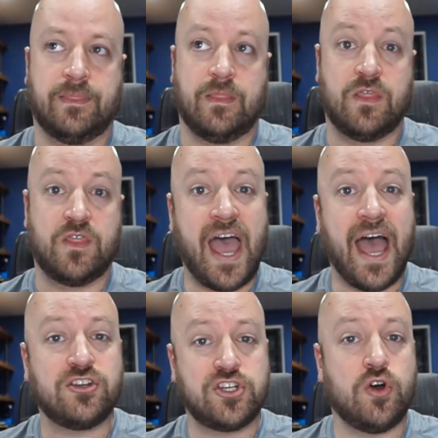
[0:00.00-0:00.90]

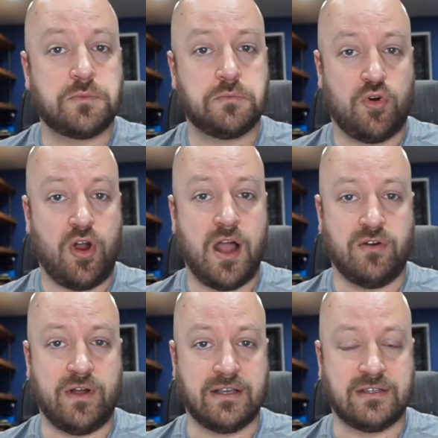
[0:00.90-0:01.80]
That shows
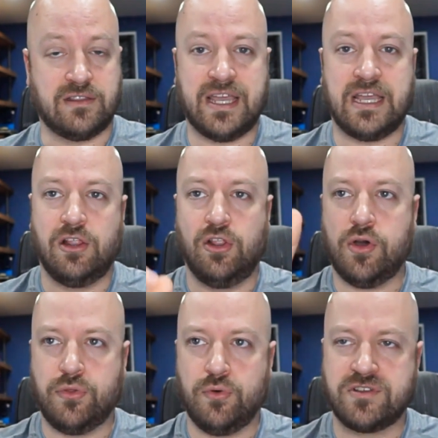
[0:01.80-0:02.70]
progress. They can look
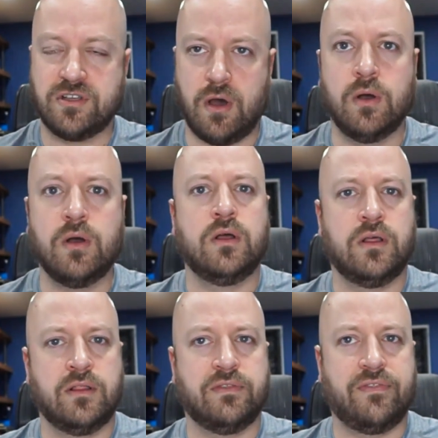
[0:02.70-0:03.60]
through those and go,
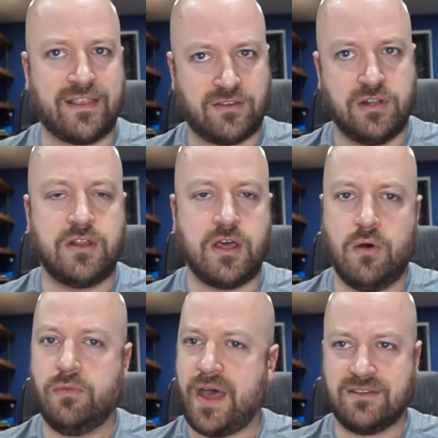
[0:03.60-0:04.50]
that's good to know,
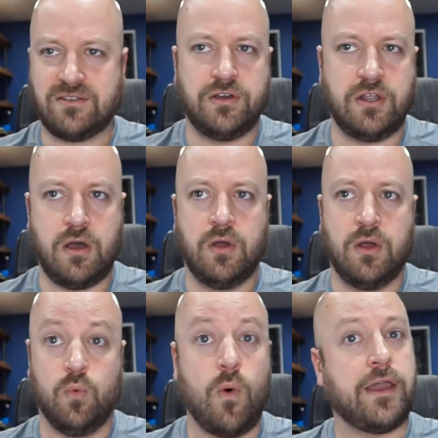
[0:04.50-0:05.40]
that's good to know.
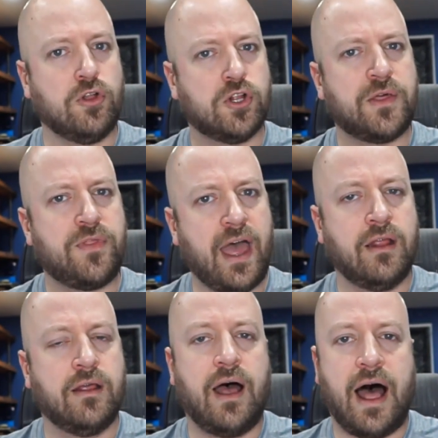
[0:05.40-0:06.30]
Wow, you learned about that?
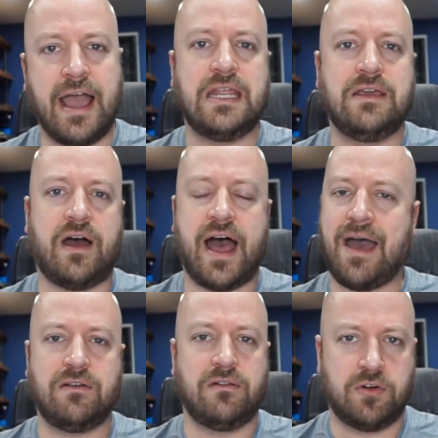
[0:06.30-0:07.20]
I haven't
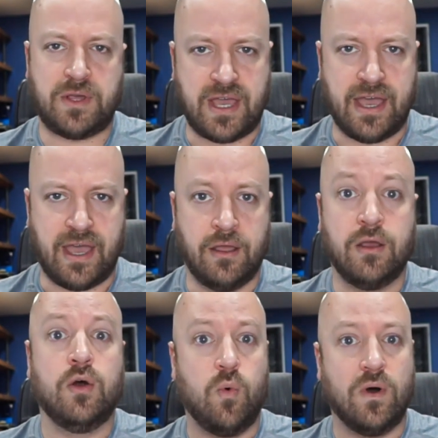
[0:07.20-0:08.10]
even learned about that yet.
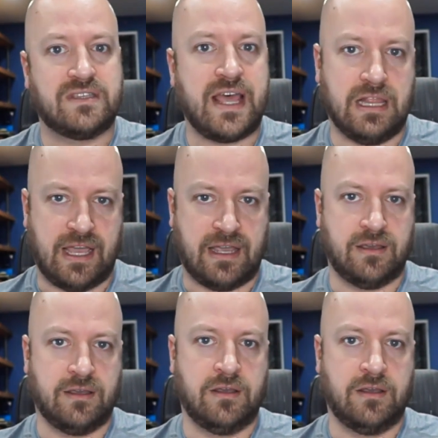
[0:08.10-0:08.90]
What's that like?